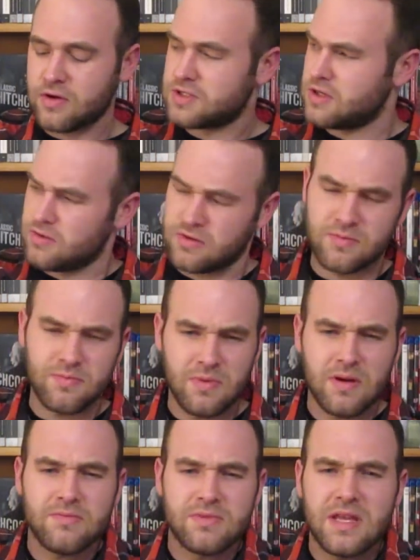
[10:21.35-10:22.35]
So they're
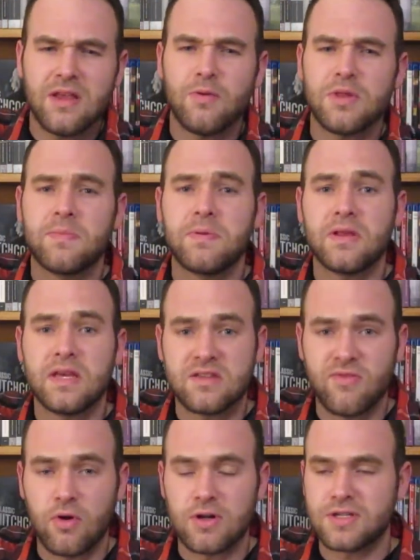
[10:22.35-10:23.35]
dealing with the police
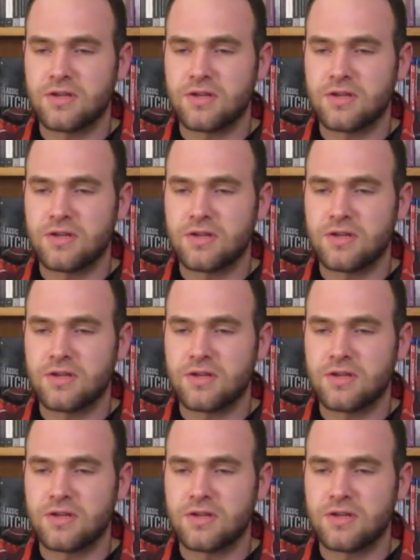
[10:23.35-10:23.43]
force.